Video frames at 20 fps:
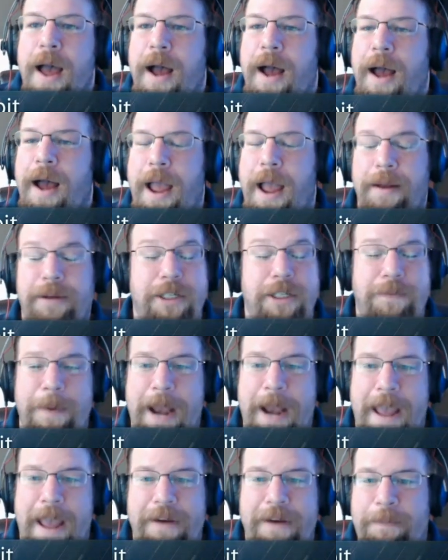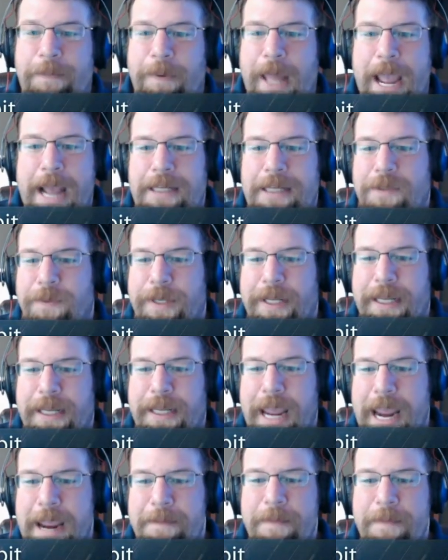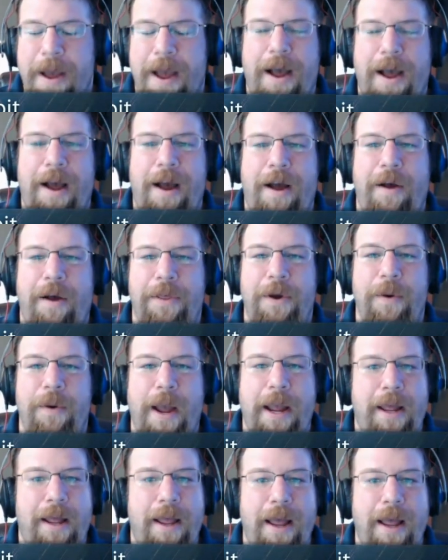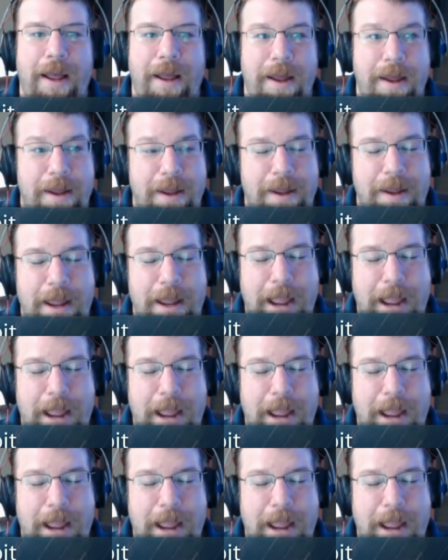Uh, I've just been having a blast with the game, uh, although, I, uh,